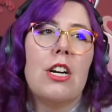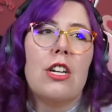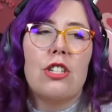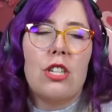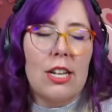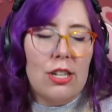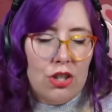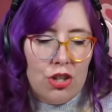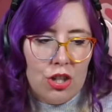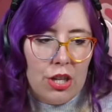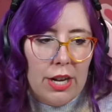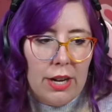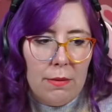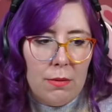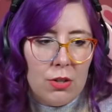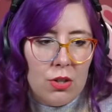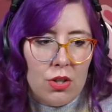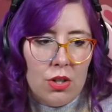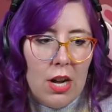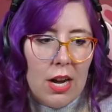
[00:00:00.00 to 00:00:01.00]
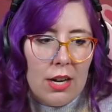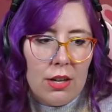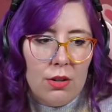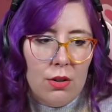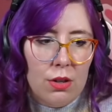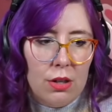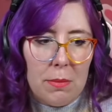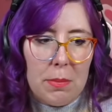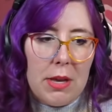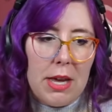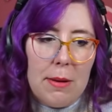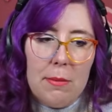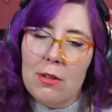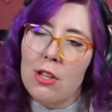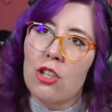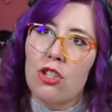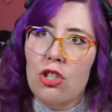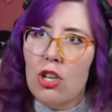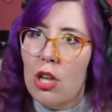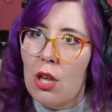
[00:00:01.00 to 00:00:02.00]
that she was not going to be able
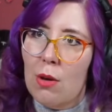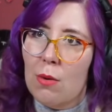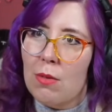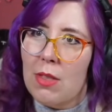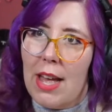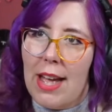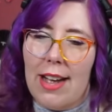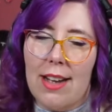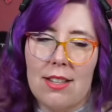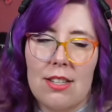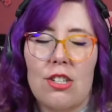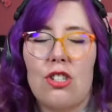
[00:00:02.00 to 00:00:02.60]
to do this.